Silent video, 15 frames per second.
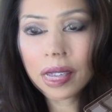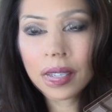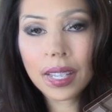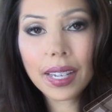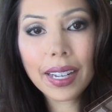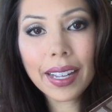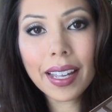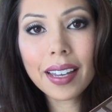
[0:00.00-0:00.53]

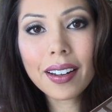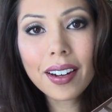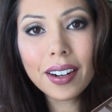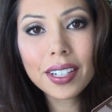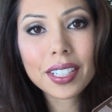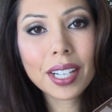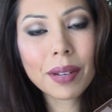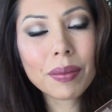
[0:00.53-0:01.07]
and I had a
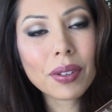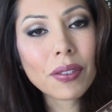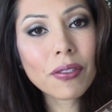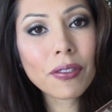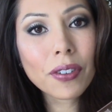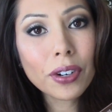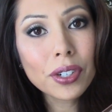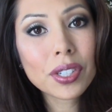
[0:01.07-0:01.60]
hard time the
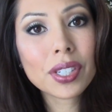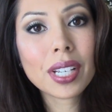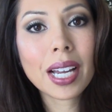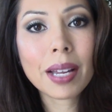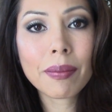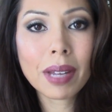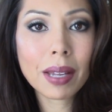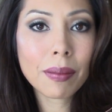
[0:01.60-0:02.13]
first
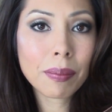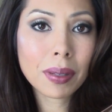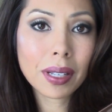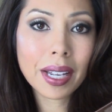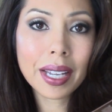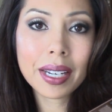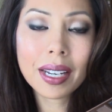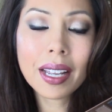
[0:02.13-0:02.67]
time I
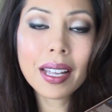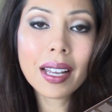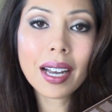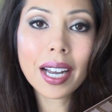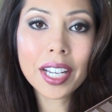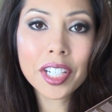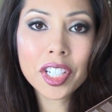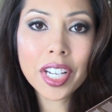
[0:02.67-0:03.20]
applied
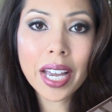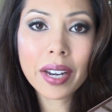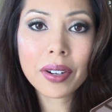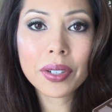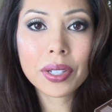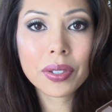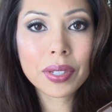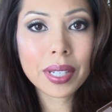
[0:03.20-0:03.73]

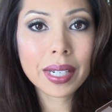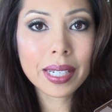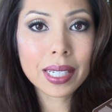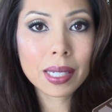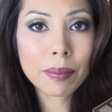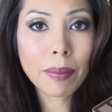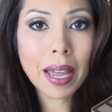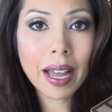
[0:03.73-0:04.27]
eyeshadow using
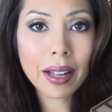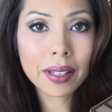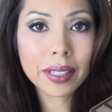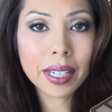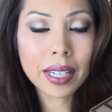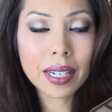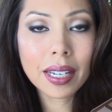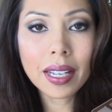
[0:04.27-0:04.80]
this
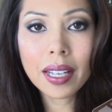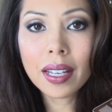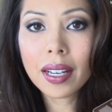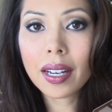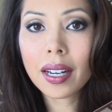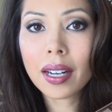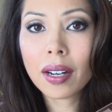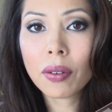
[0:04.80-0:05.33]
palette
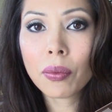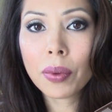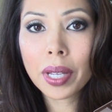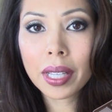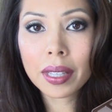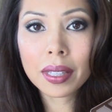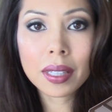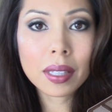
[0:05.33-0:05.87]

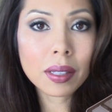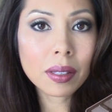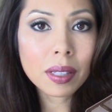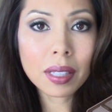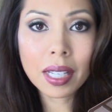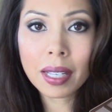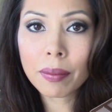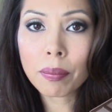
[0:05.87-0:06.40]

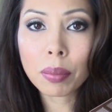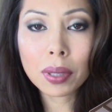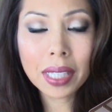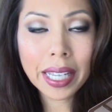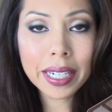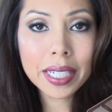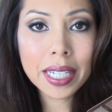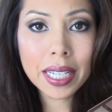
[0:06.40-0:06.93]
with it
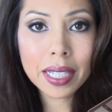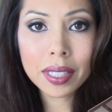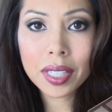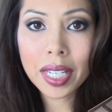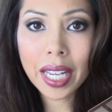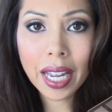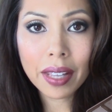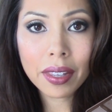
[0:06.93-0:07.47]
blending
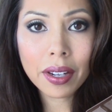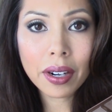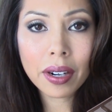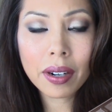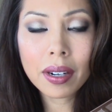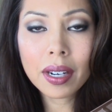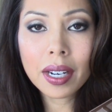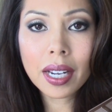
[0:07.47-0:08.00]

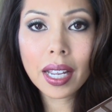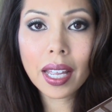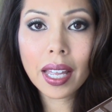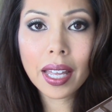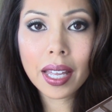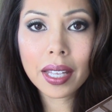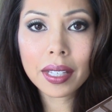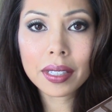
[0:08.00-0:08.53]
together,
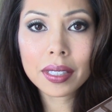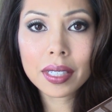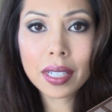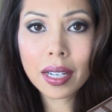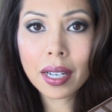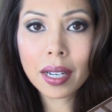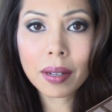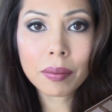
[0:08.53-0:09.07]
and
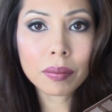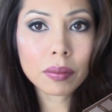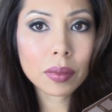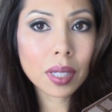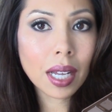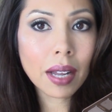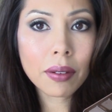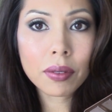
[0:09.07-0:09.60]

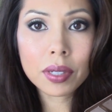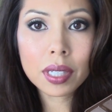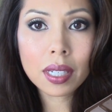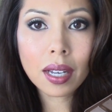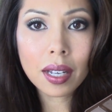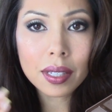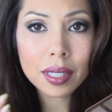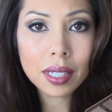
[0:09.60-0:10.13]
I was
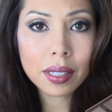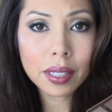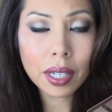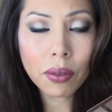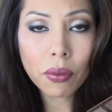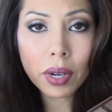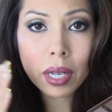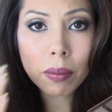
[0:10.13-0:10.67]

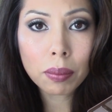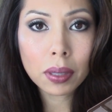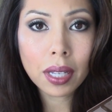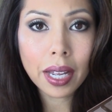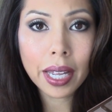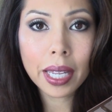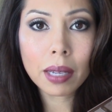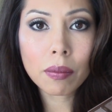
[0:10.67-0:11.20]
constantly
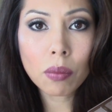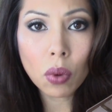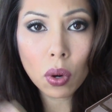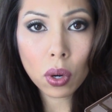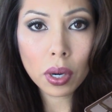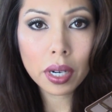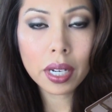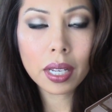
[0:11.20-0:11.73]
reapplying
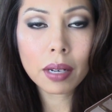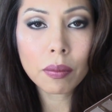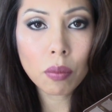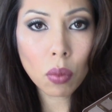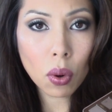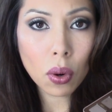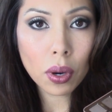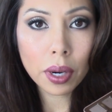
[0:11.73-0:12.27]
more and
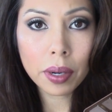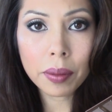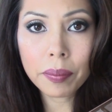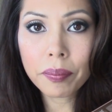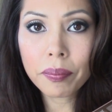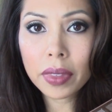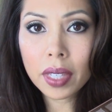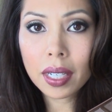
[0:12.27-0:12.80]
more
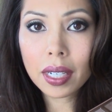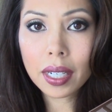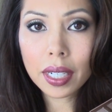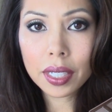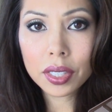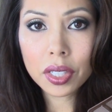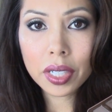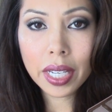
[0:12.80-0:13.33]

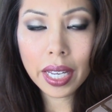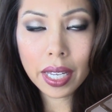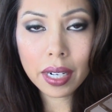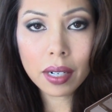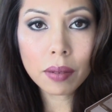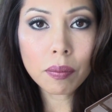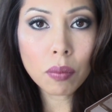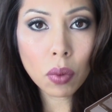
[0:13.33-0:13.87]
to
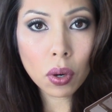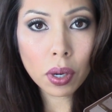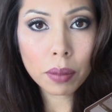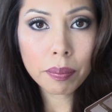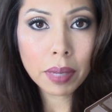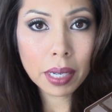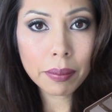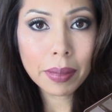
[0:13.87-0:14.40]
get
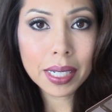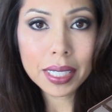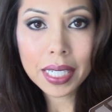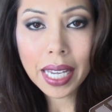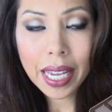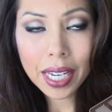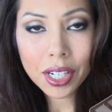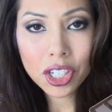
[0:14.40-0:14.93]
more
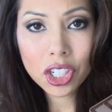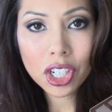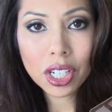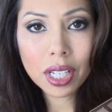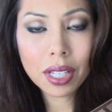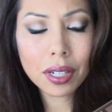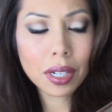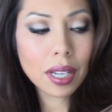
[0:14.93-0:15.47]

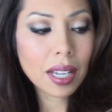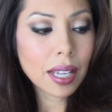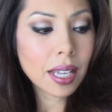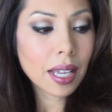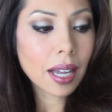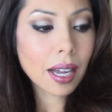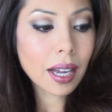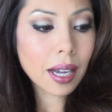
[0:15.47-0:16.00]
pigmentation,
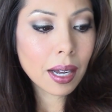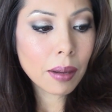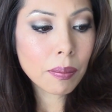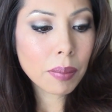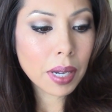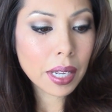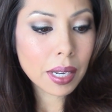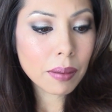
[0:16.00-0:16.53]

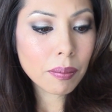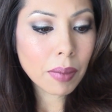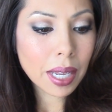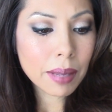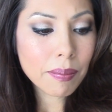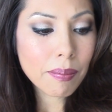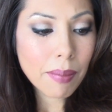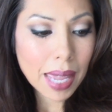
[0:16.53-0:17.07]
but
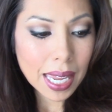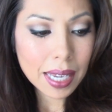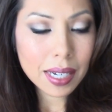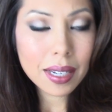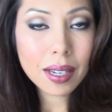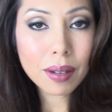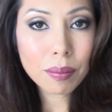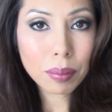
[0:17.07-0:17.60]
my
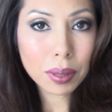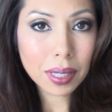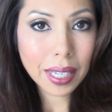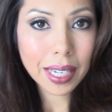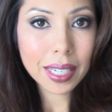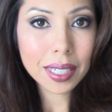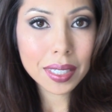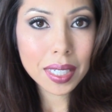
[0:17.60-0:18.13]
main
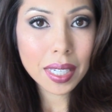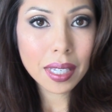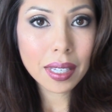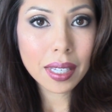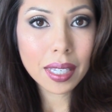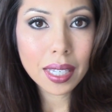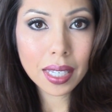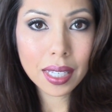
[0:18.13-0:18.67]
complaint
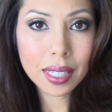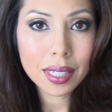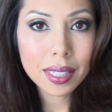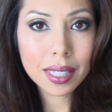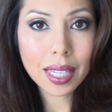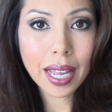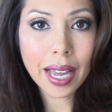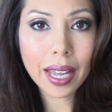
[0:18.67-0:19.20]

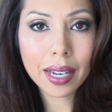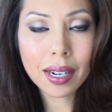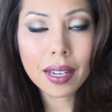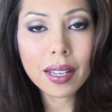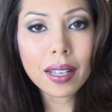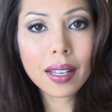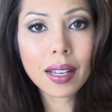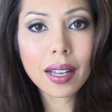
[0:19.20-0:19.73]
is that
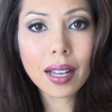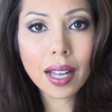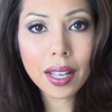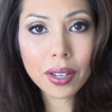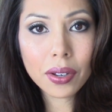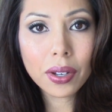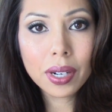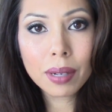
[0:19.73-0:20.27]

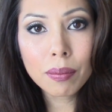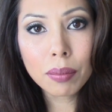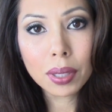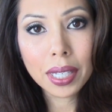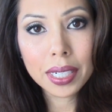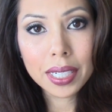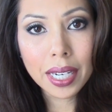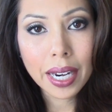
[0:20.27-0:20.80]
I couldn't
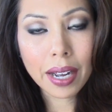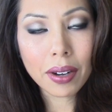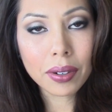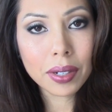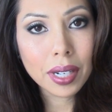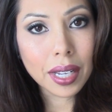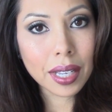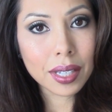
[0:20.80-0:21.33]
blend it
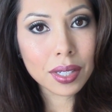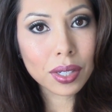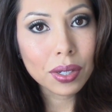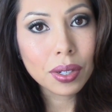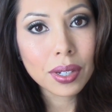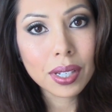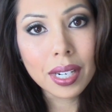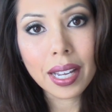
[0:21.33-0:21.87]
out as
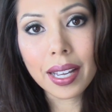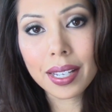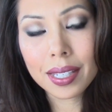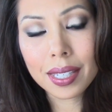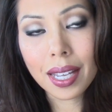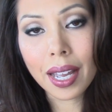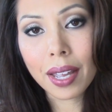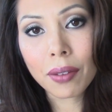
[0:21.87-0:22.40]
good
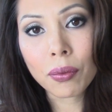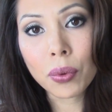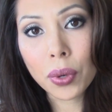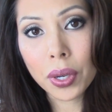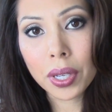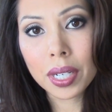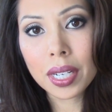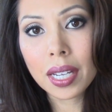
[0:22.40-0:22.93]
as I
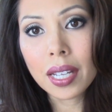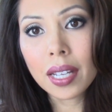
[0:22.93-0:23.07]
would